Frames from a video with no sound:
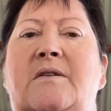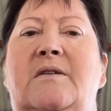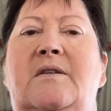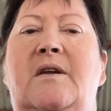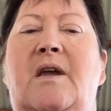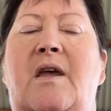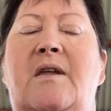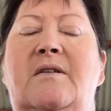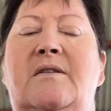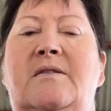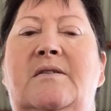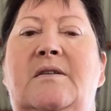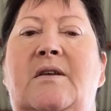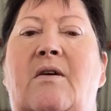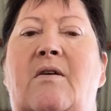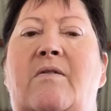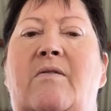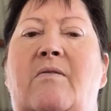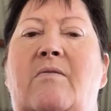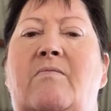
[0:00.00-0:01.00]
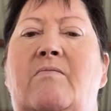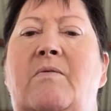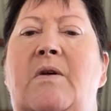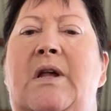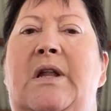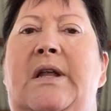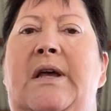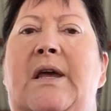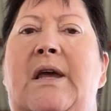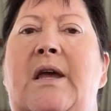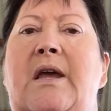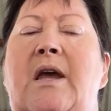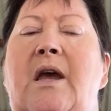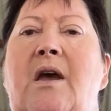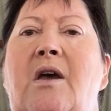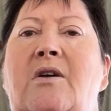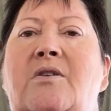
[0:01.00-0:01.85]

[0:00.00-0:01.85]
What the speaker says: It's a really